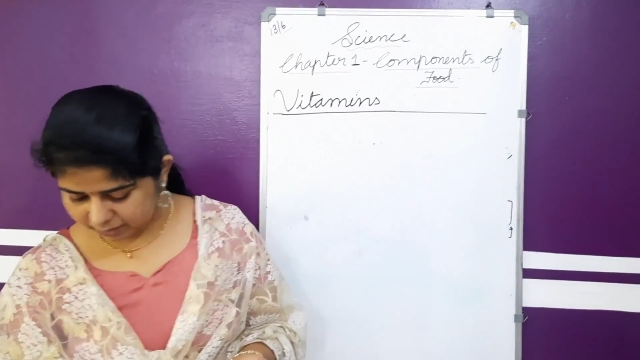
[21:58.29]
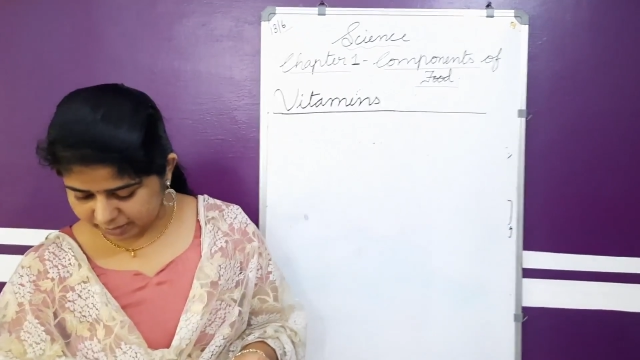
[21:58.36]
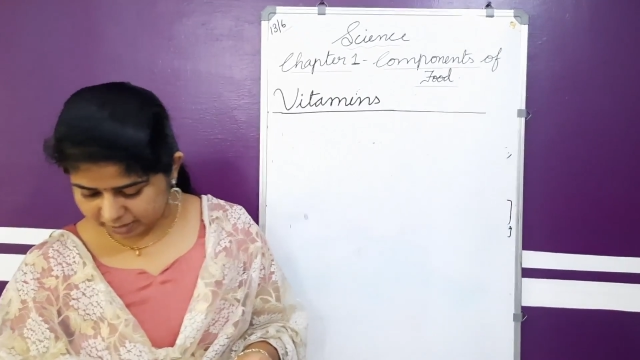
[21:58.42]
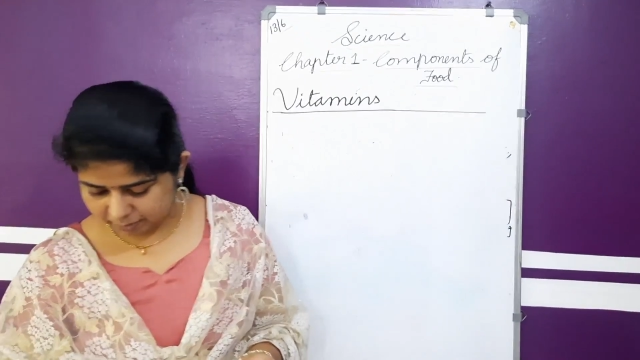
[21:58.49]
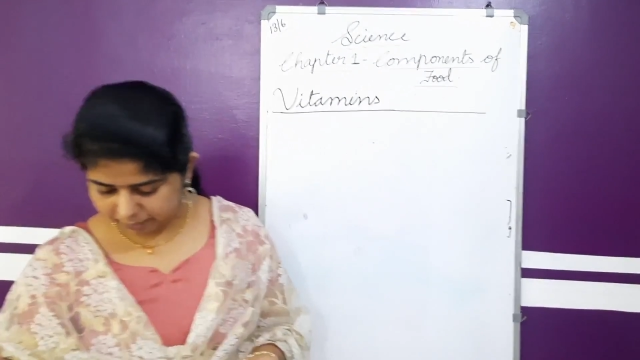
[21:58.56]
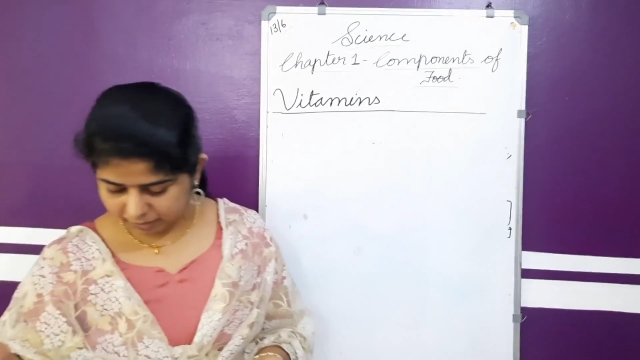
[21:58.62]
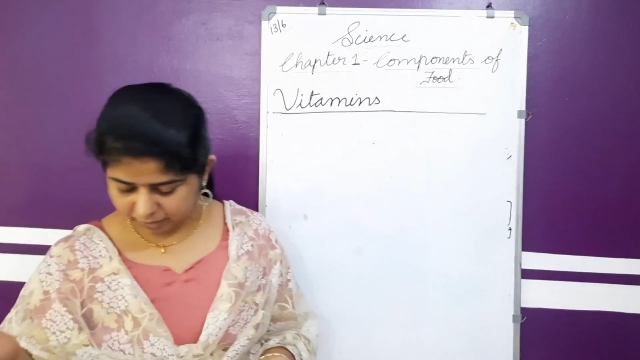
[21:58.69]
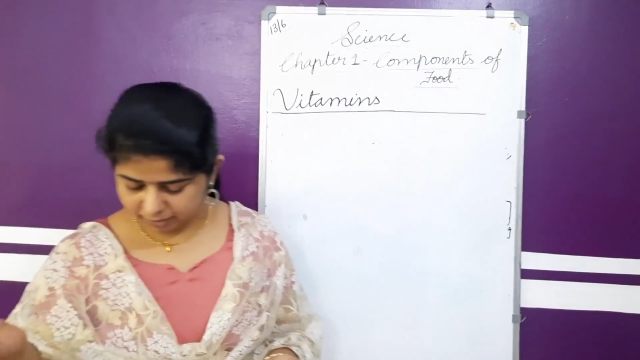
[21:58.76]

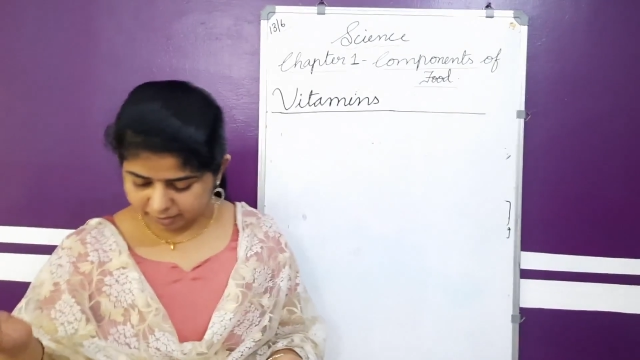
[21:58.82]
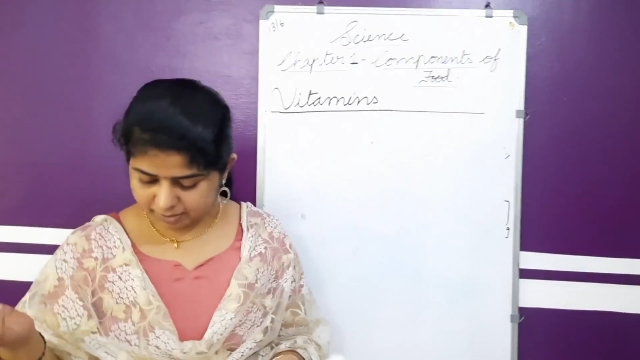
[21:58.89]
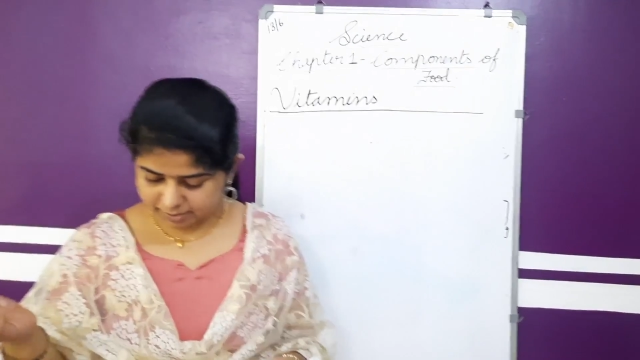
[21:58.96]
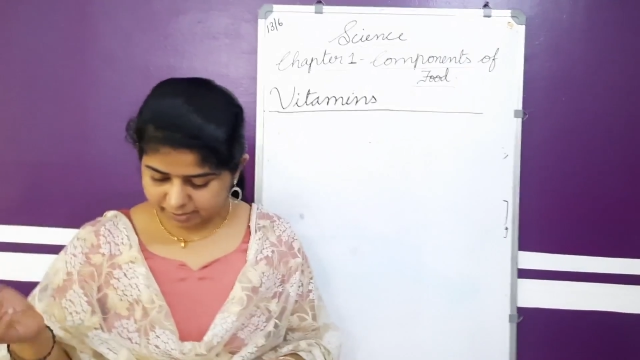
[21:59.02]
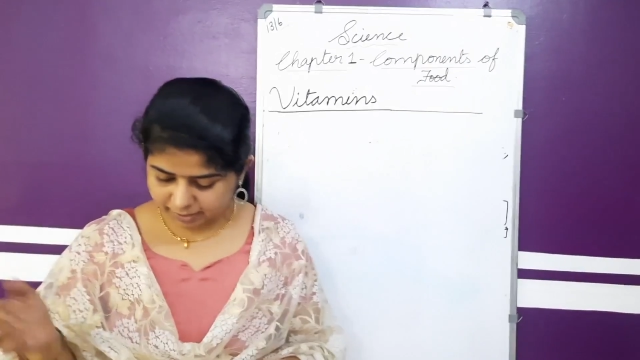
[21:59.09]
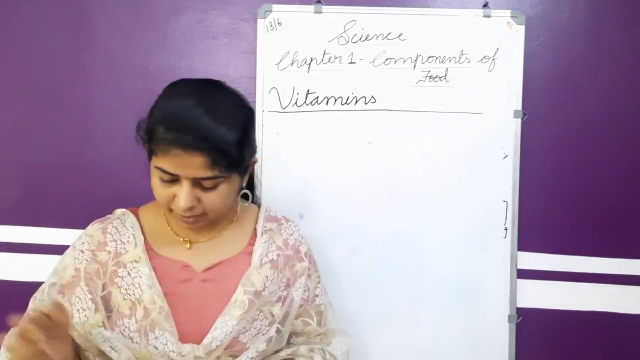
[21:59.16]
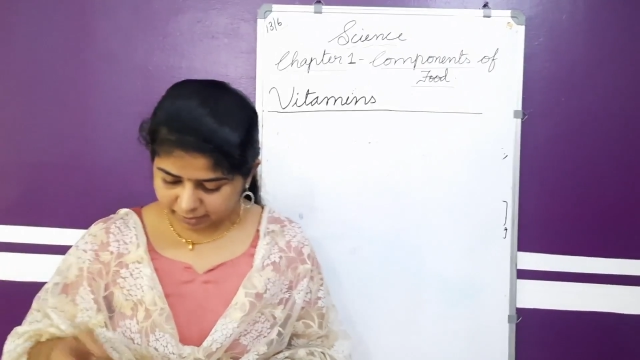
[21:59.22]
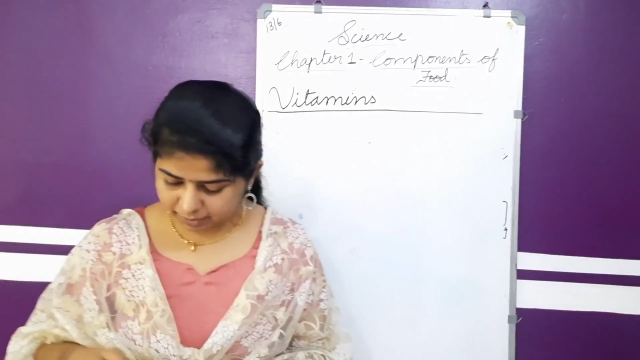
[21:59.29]
vitamin.
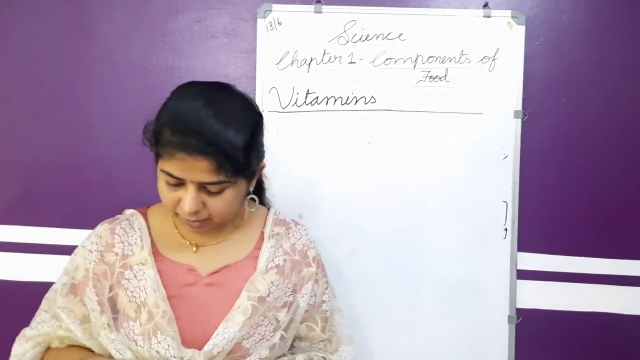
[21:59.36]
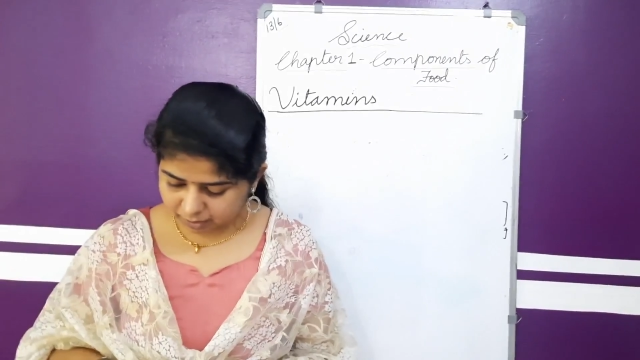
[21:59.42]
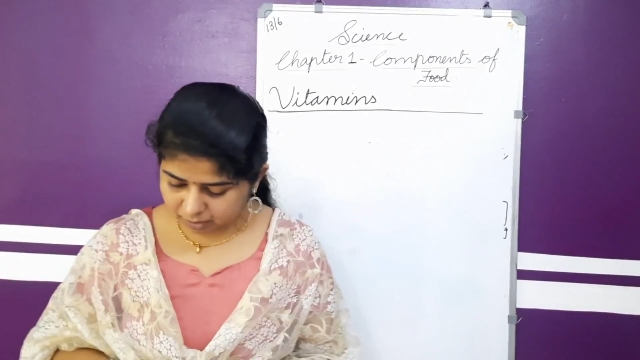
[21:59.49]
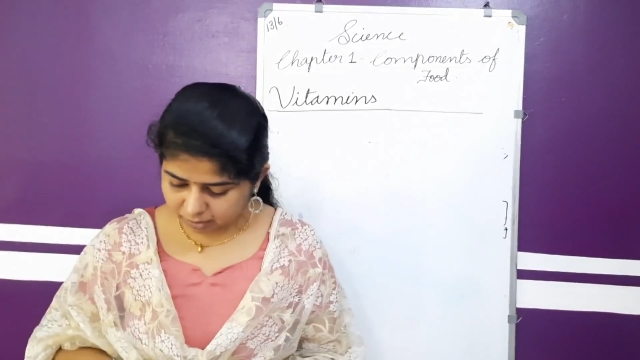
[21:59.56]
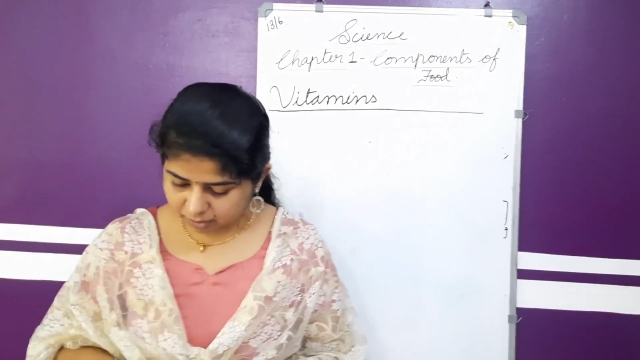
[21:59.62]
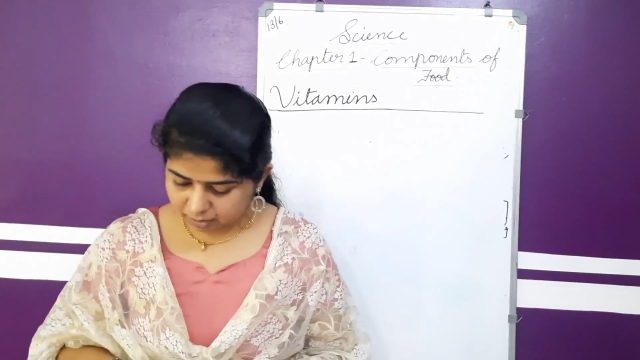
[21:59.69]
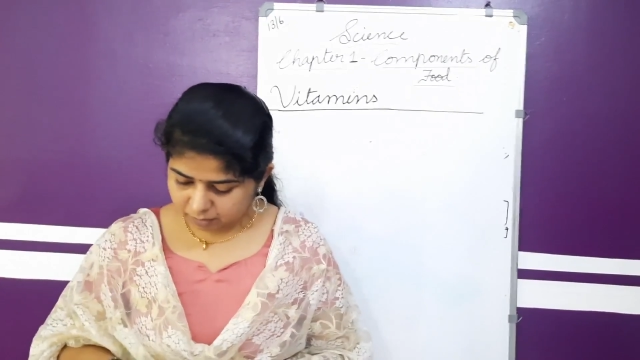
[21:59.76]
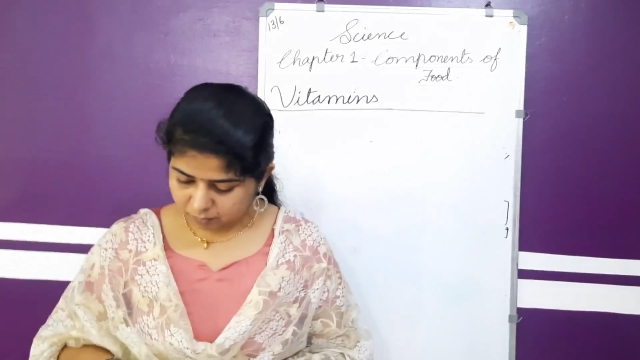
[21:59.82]
This is
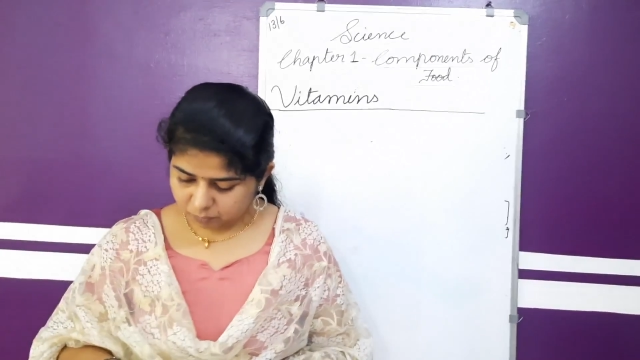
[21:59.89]
here